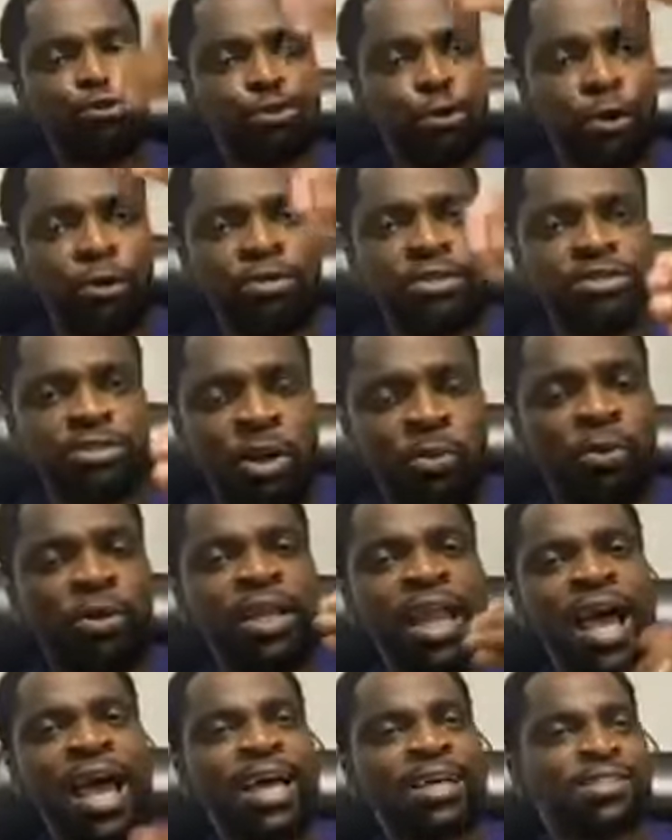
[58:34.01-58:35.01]

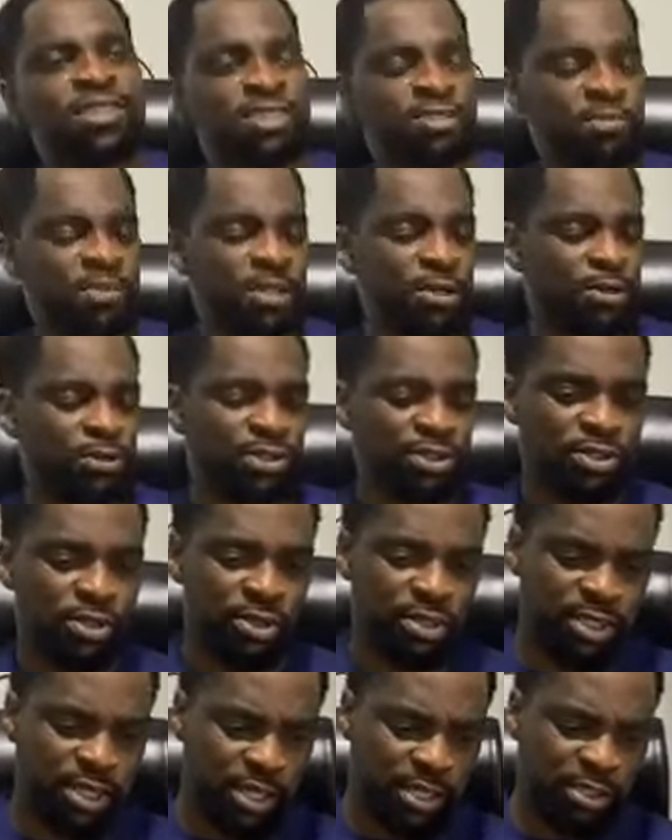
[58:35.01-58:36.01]
Someone asks me on
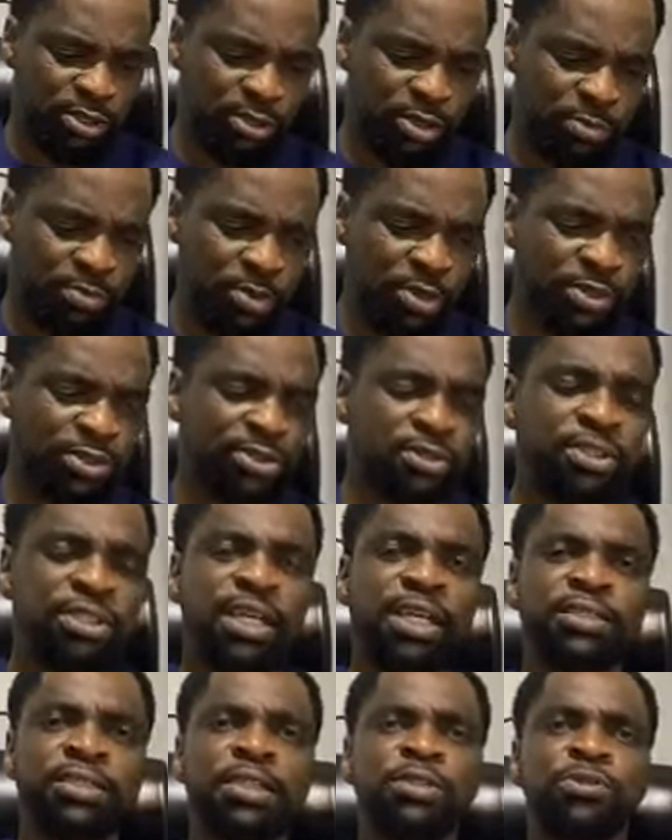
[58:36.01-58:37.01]
Sunday, and
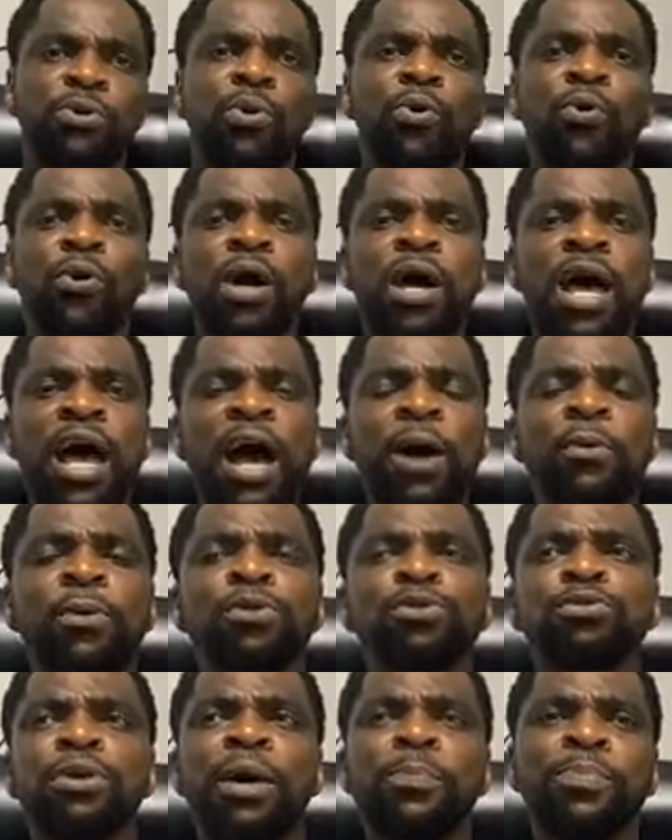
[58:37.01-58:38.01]
says, I
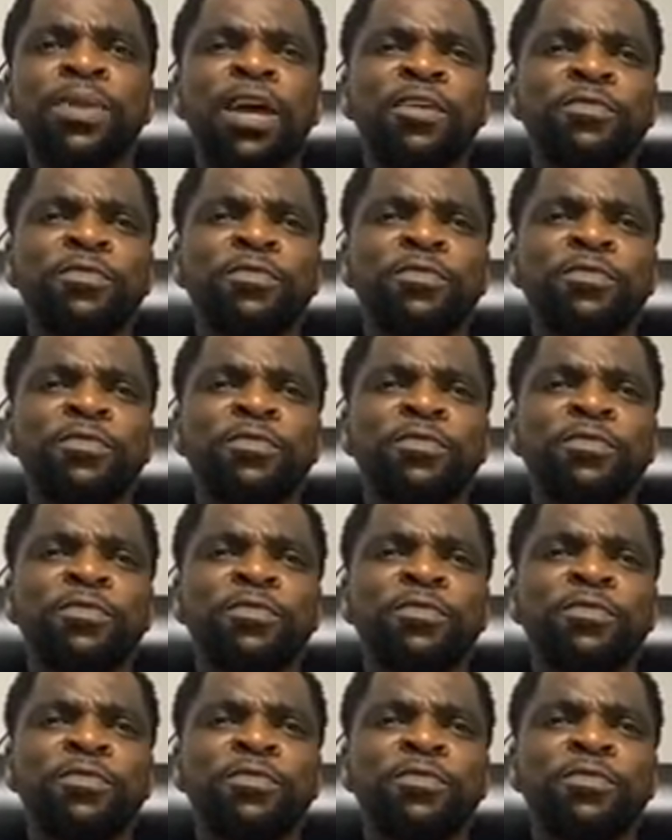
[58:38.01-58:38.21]
want to